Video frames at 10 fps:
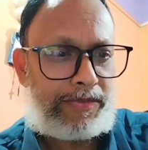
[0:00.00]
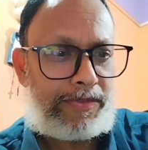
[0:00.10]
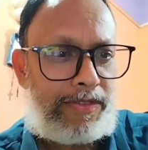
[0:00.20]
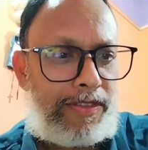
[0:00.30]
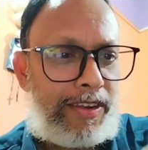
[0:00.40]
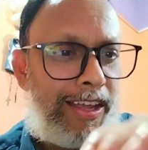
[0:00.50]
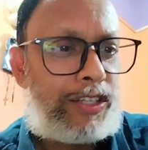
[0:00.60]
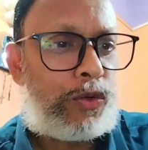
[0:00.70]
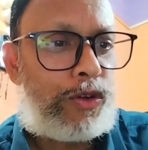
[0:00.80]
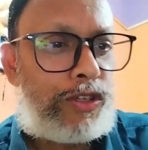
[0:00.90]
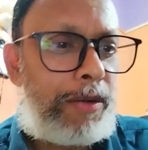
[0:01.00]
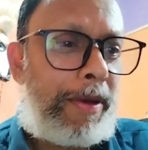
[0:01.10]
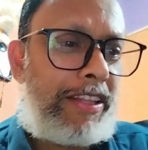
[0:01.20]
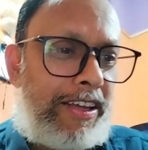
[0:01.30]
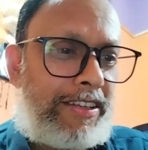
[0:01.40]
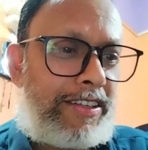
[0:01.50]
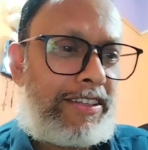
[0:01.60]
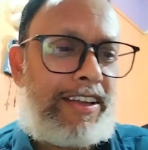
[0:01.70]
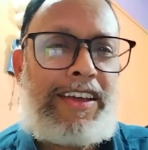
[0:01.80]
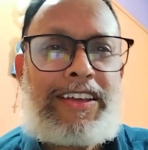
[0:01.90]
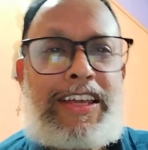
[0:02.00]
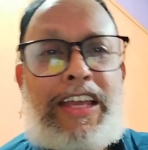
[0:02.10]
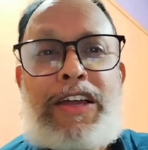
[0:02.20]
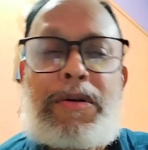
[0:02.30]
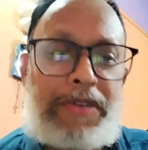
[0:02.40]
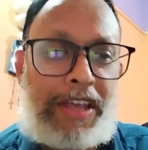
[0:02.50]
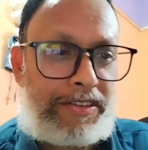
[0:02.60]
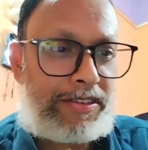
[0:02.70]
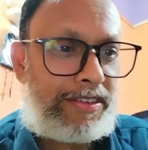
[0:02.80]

is Ozymandias, King of Kings.